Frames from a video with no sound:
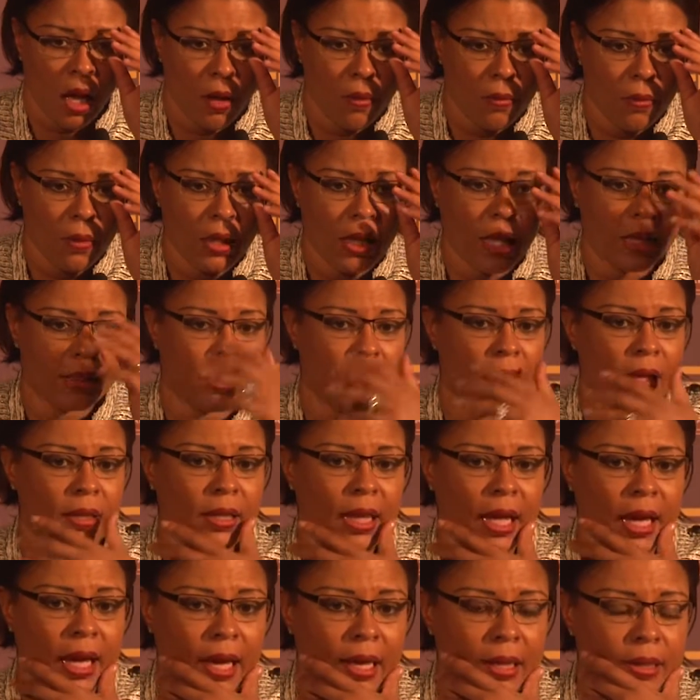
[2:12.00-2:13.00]
Well, I thought
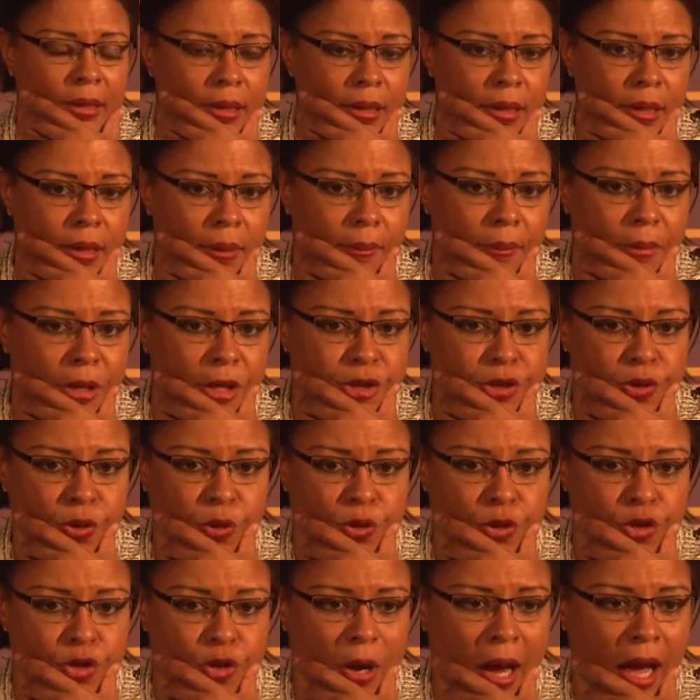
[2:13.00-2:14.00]
that
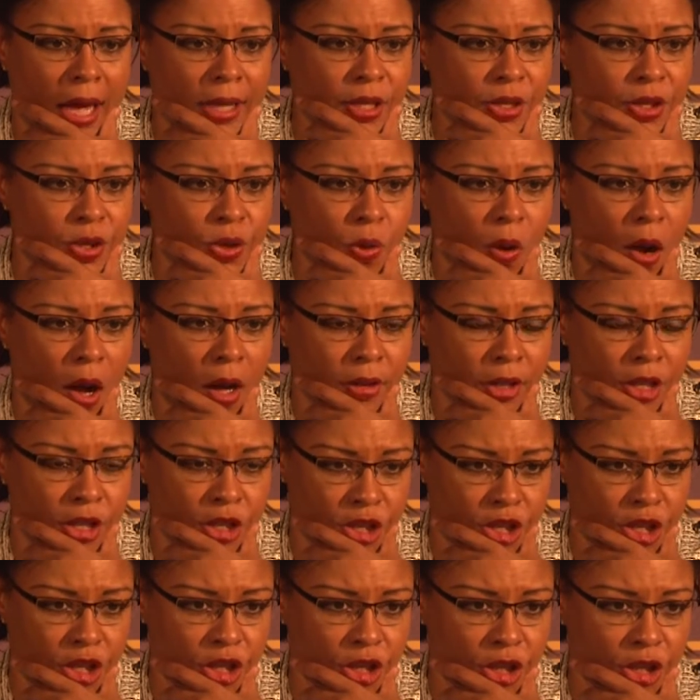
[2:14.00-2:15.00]
Mitchell tried to do all that
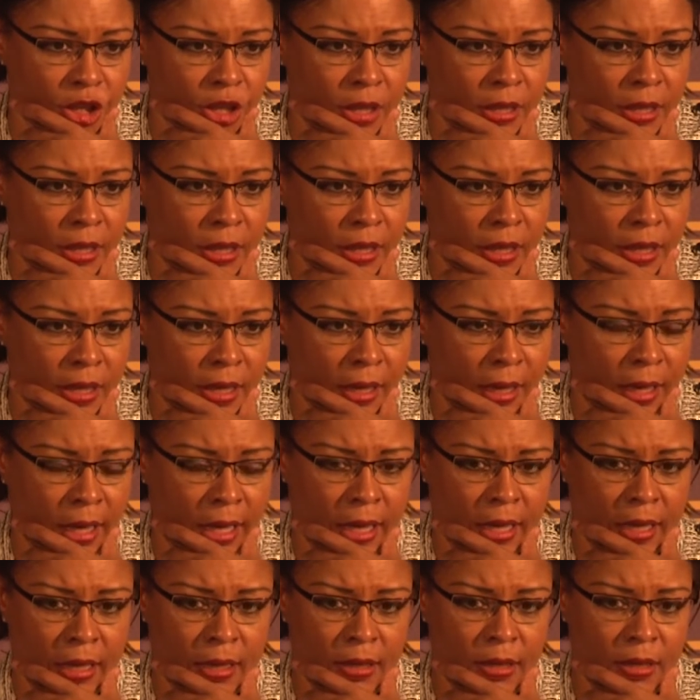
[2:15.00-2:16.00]
she could.
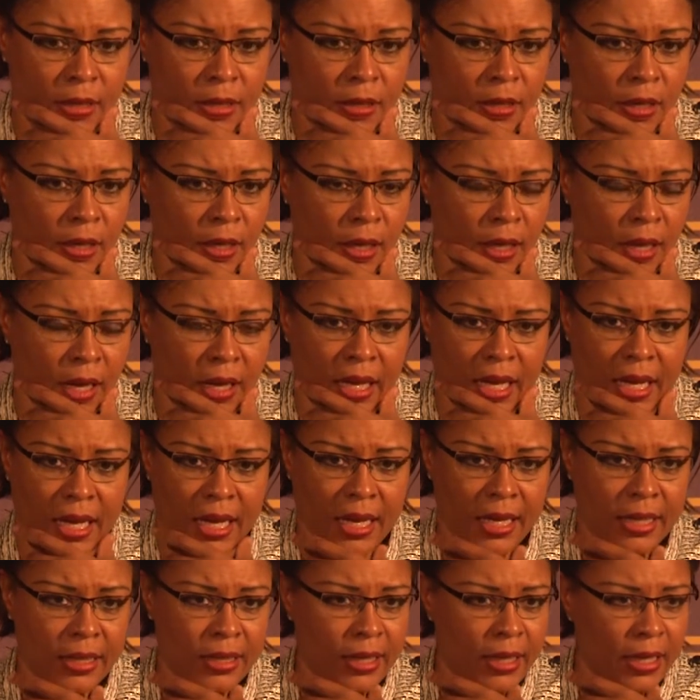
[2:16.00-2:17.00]
And,
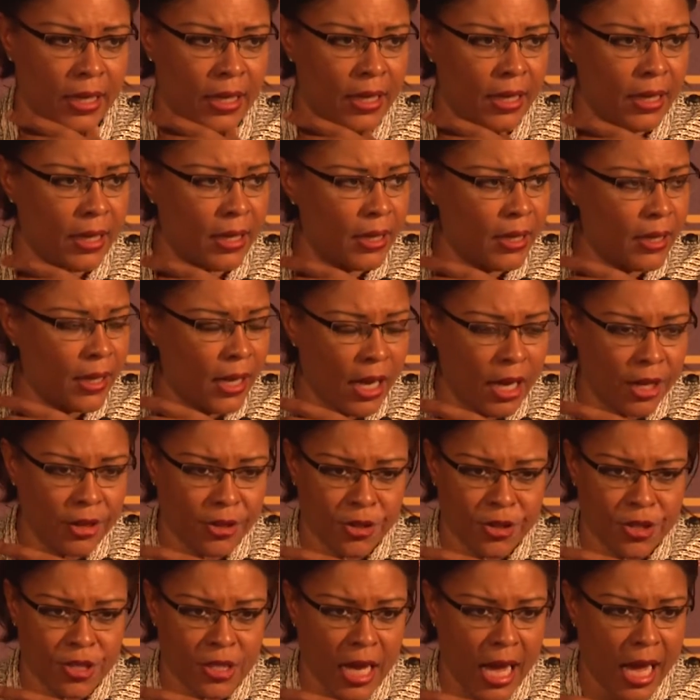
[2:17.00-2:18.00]
again,
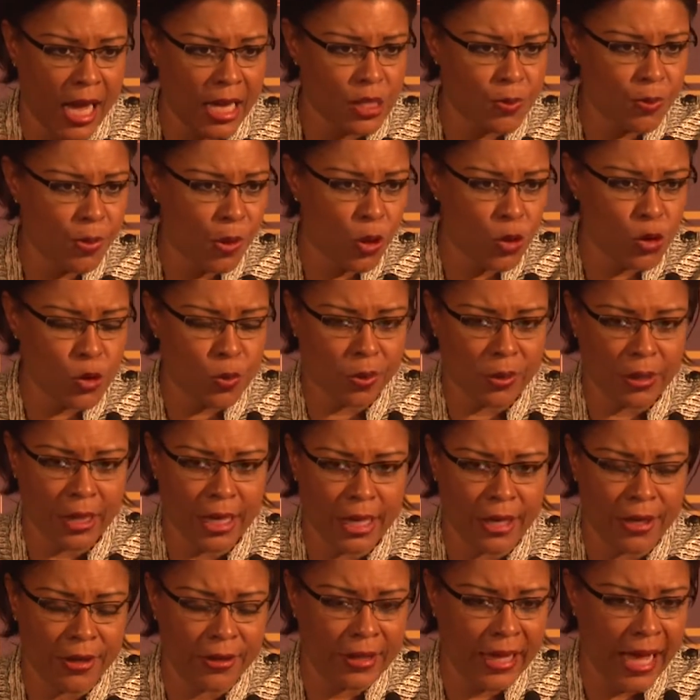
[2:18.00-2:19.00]
undersized post
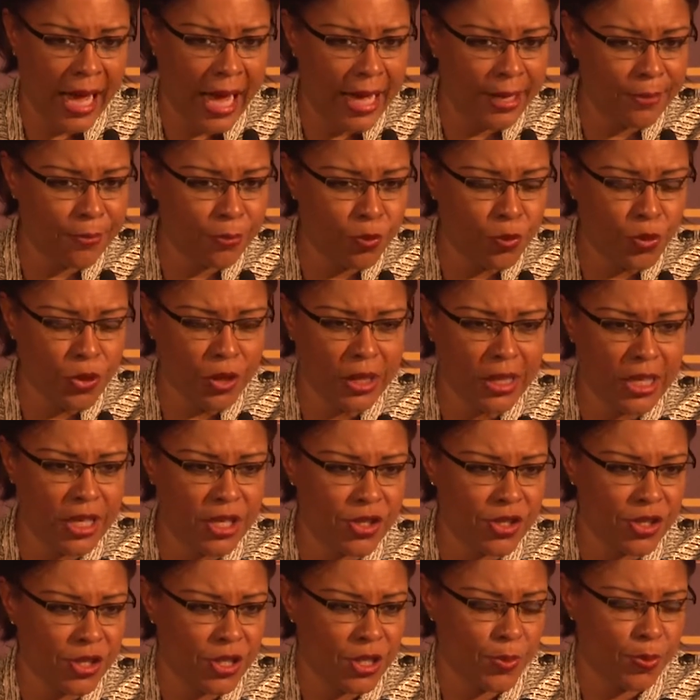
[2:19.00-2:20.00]
player that really
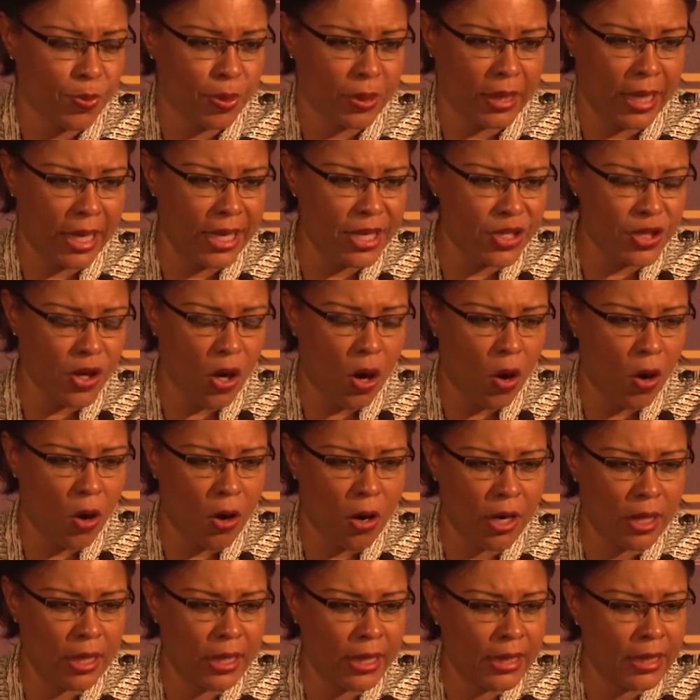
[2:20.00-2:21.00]
just plays
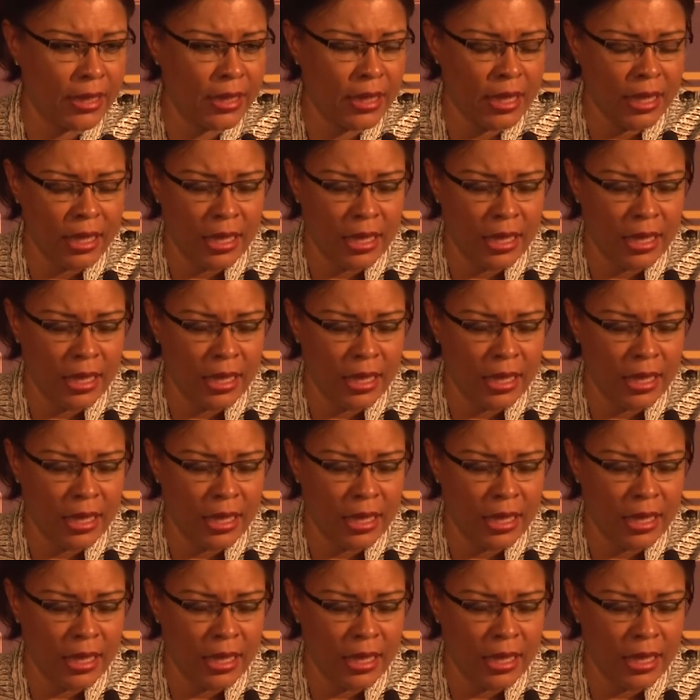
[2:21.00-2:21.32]
hard and